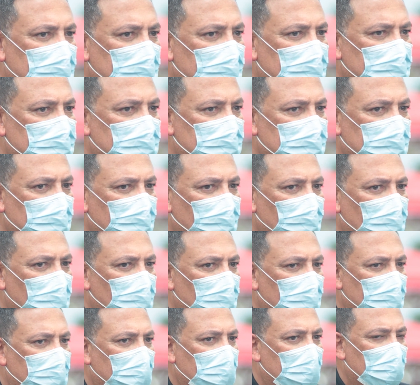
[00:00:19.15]
things
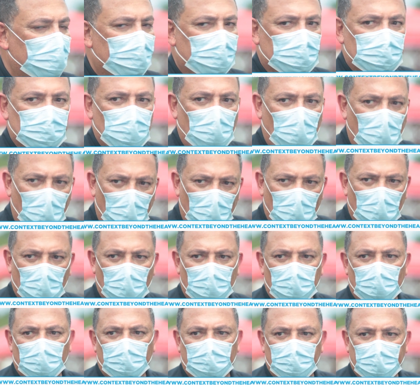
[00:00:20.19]
when we have these
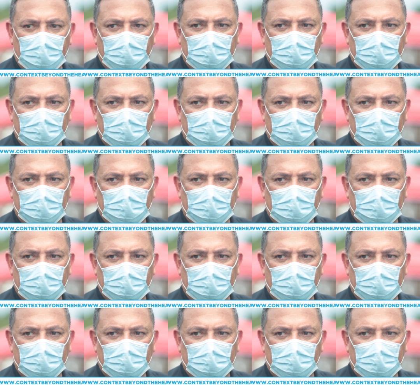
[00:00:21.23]
horrible